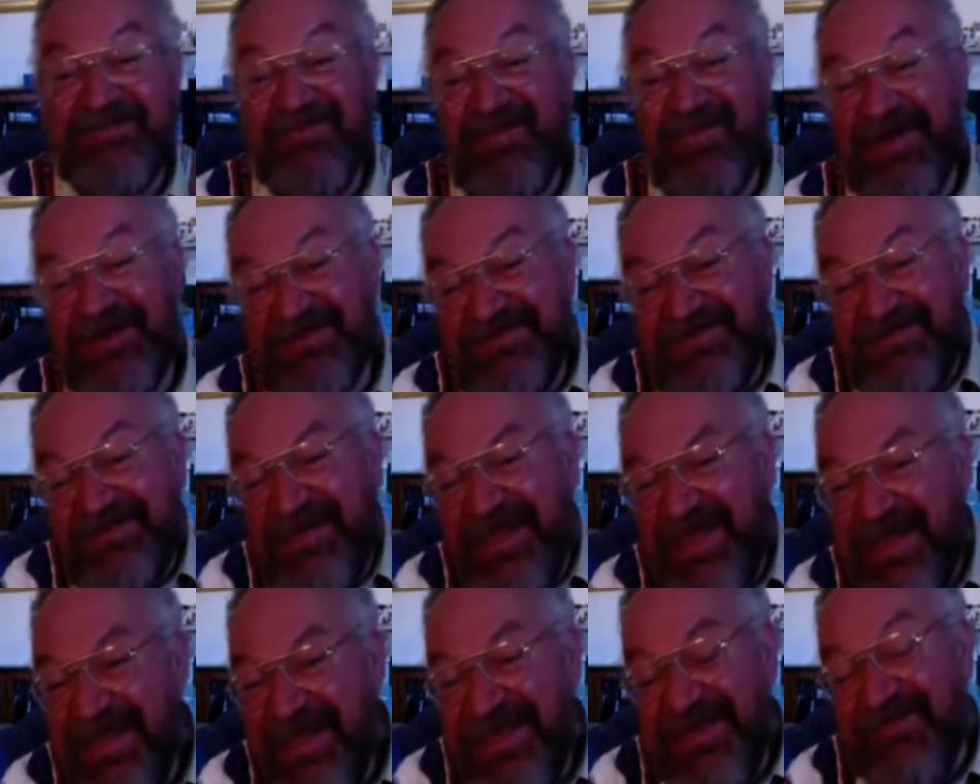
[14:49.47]
my
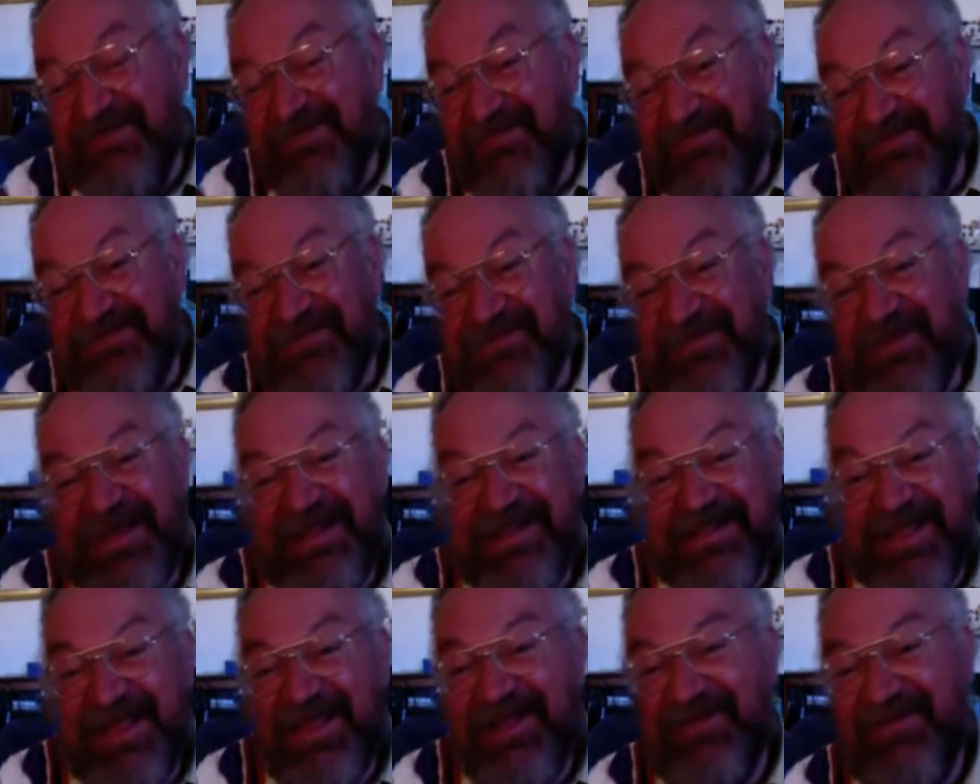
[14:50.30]
scheme to make
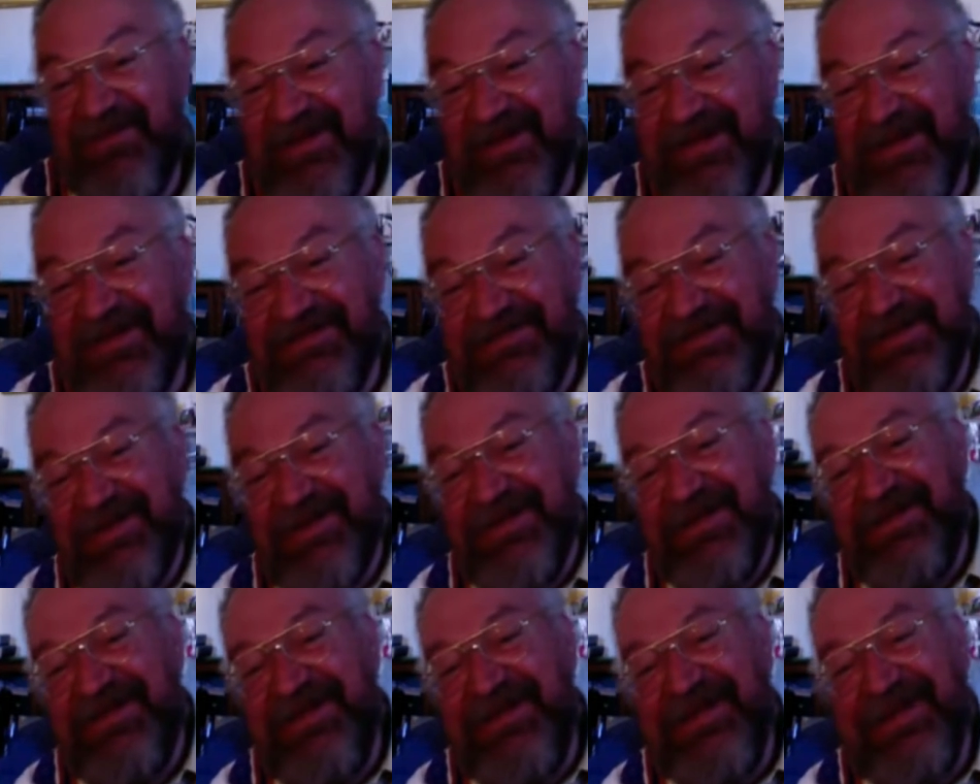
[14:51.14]
language
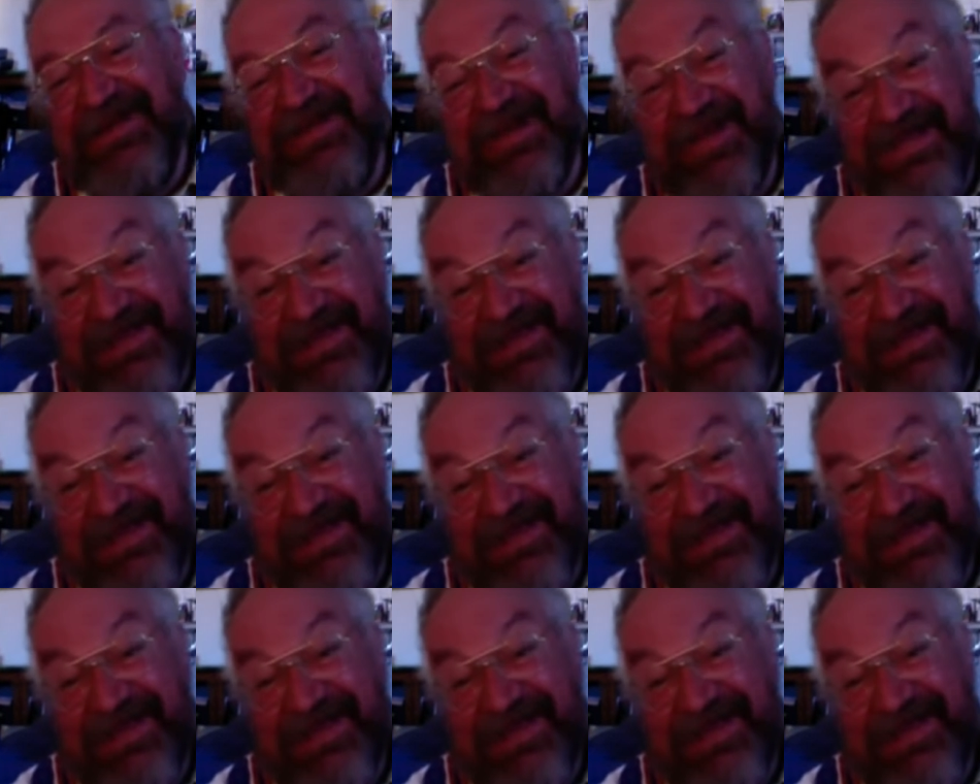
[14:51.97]
learning